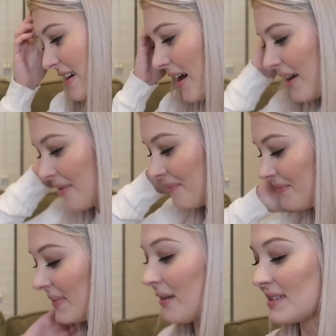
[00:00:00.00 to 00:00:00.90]

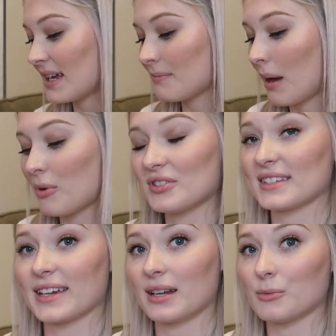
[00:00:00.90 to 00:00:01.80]
That was like my most
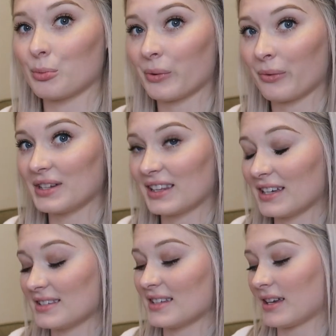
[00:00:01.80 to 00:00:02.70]
exciting moment when we did the
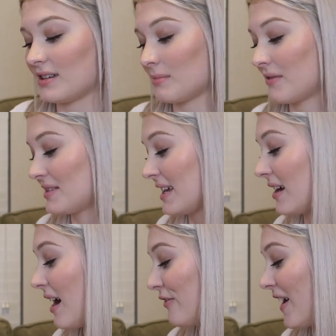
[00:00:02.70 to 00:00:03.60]
Keys to the Kingdom. I was
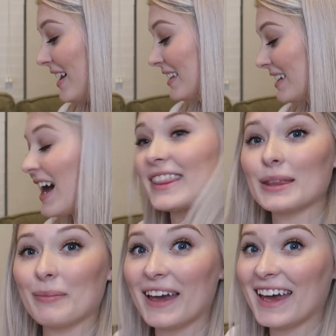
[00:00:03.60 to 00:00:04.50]
like, I finally got
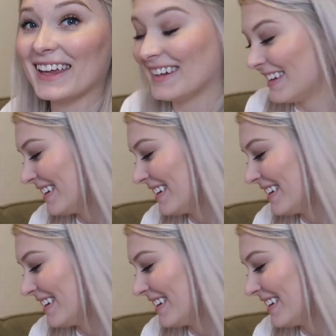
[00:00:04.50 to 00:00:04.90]
the pin.